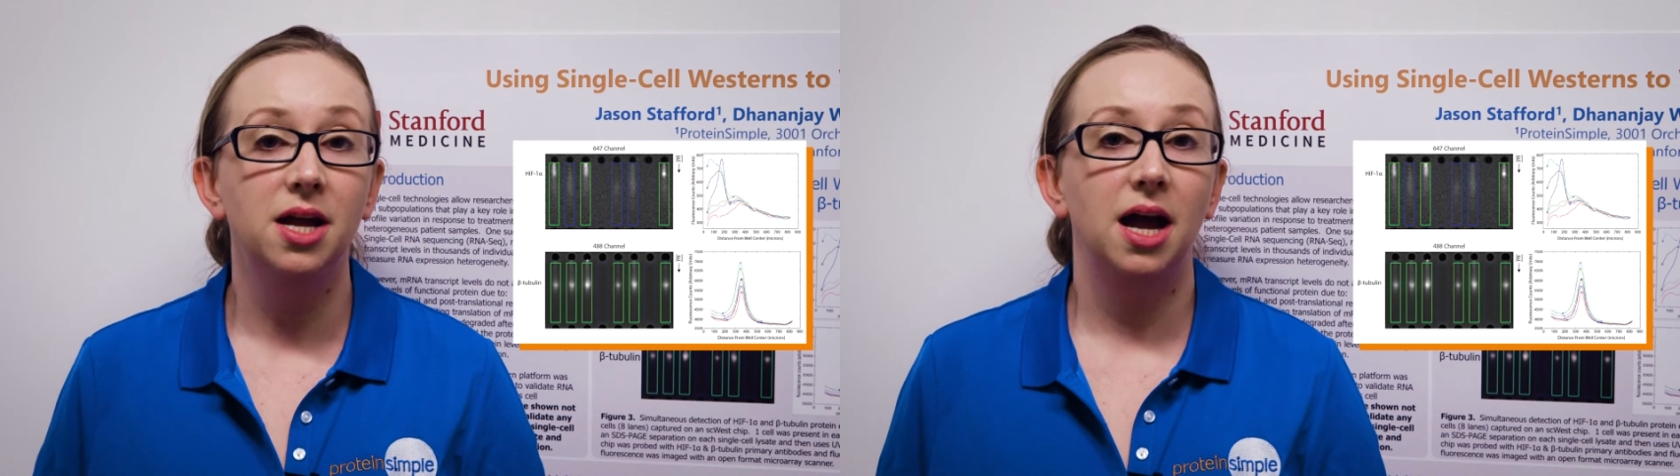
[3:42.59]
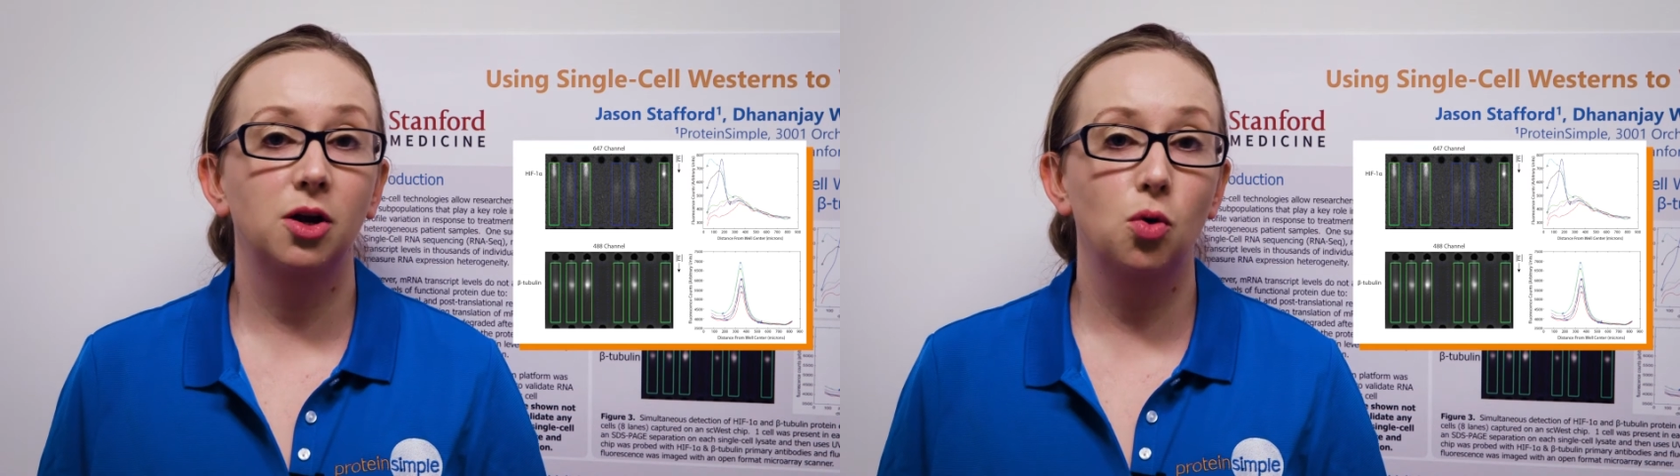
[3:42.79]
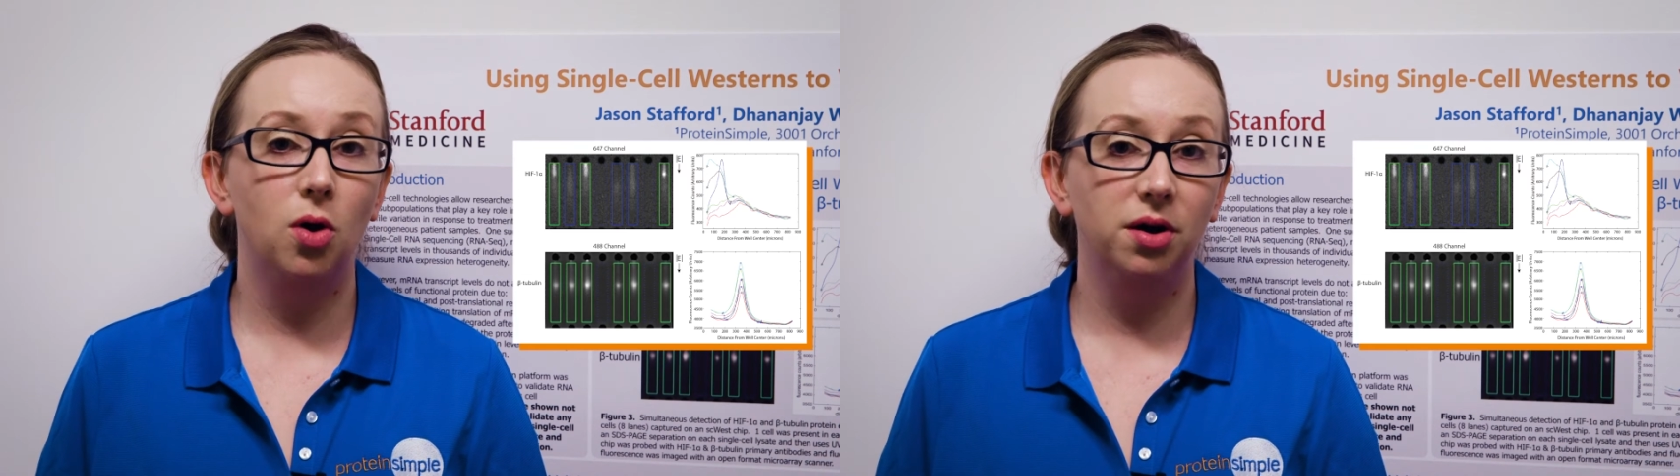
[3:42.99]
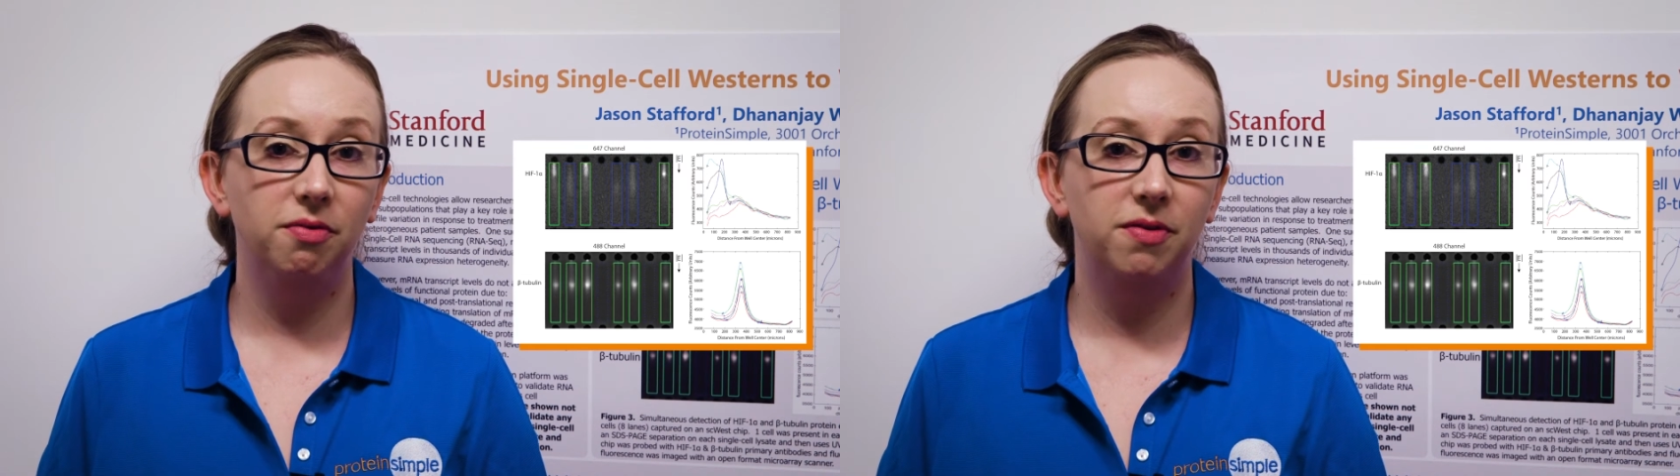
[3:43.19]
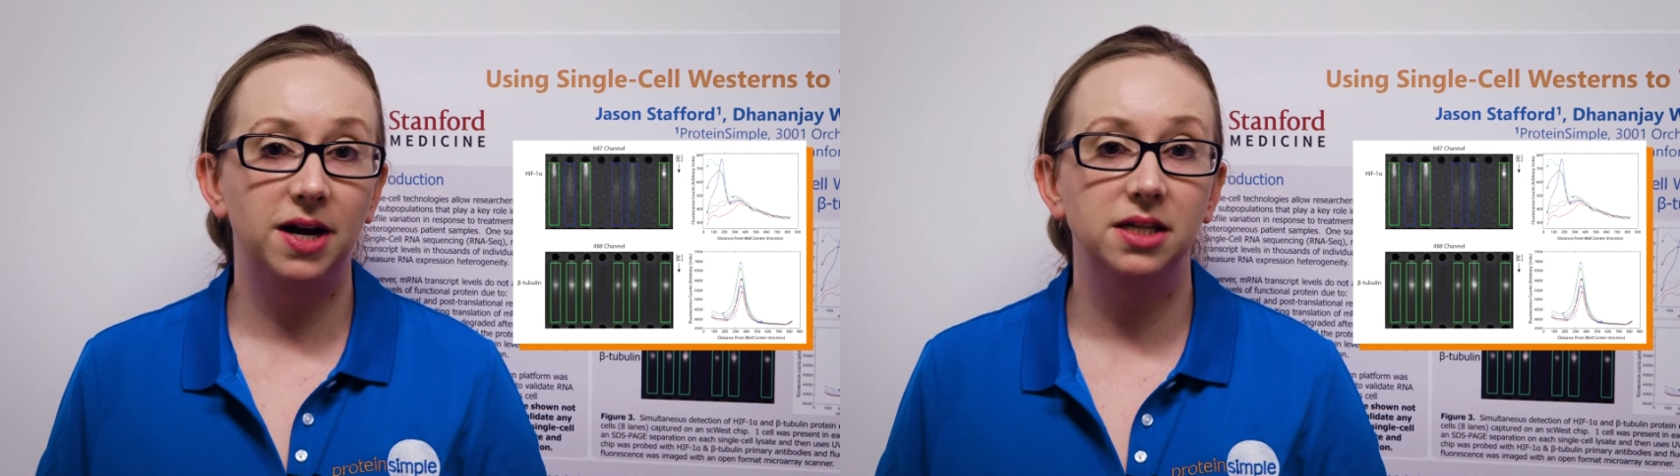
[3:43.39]
and
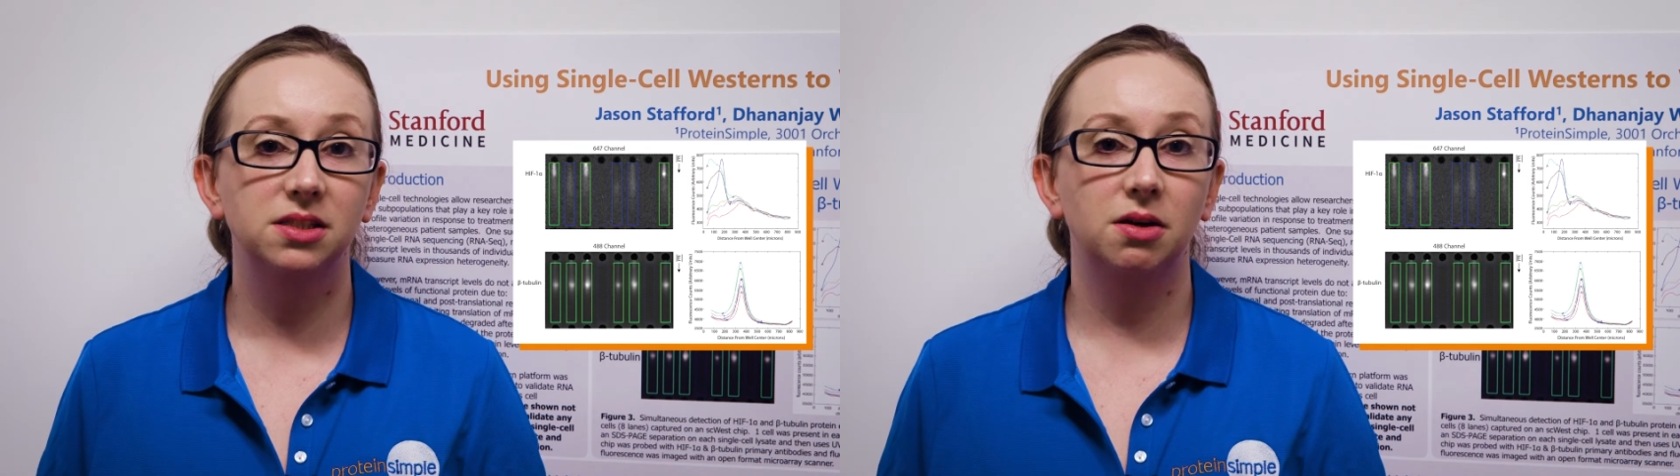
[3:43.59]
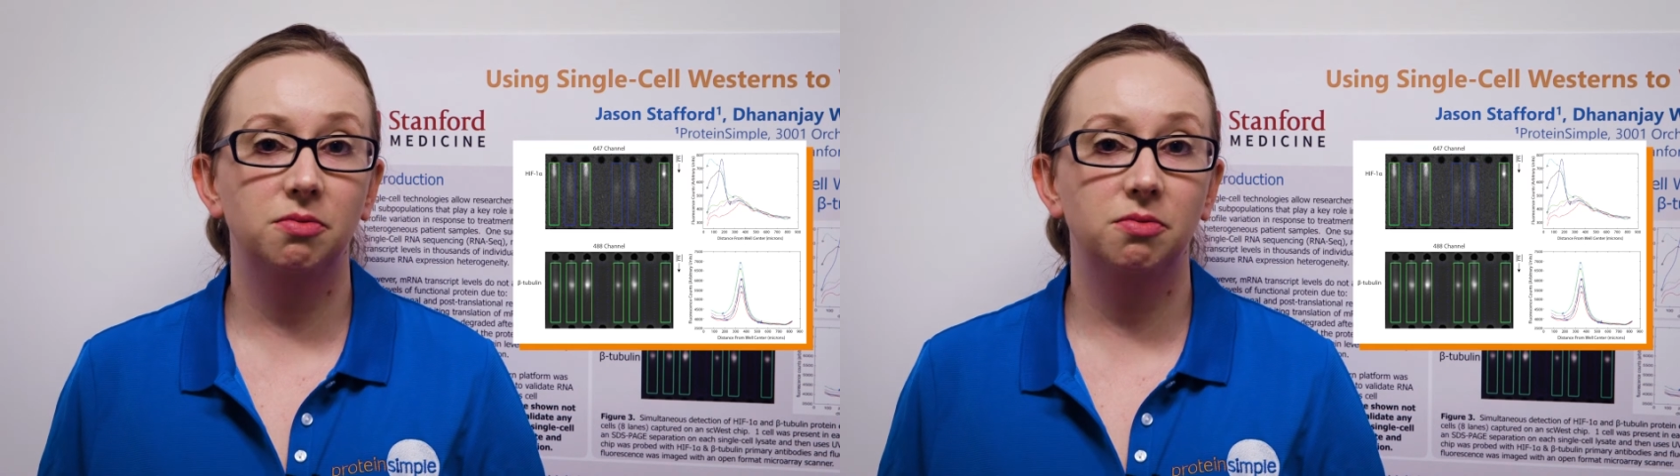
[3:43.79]
quantifies a